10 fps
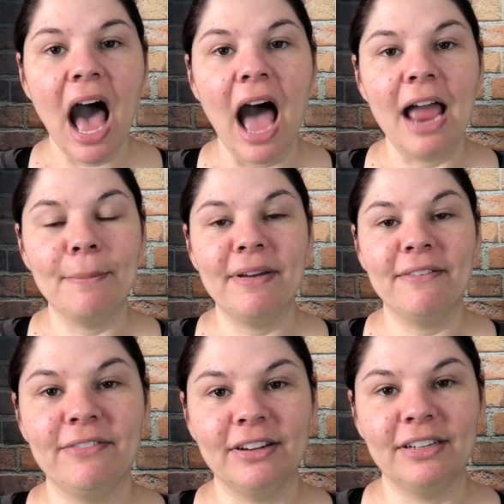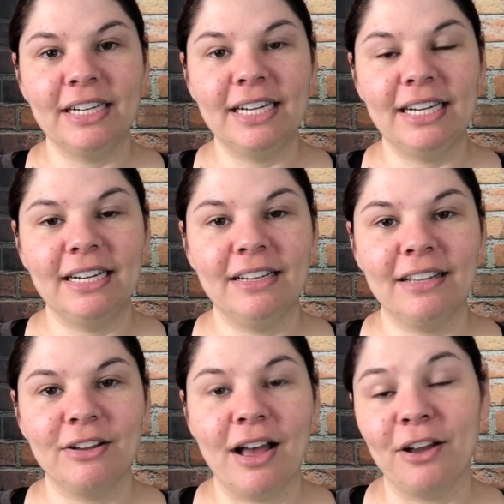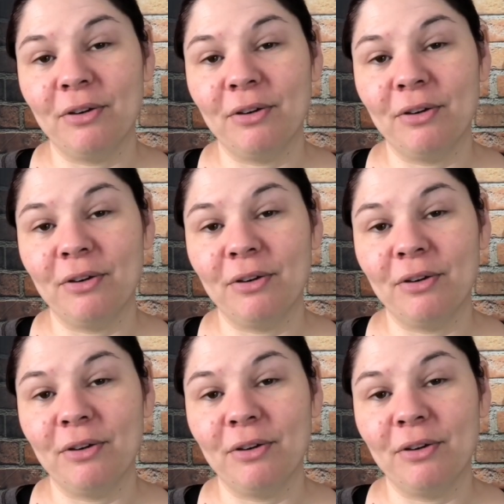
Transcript: I'm very uh,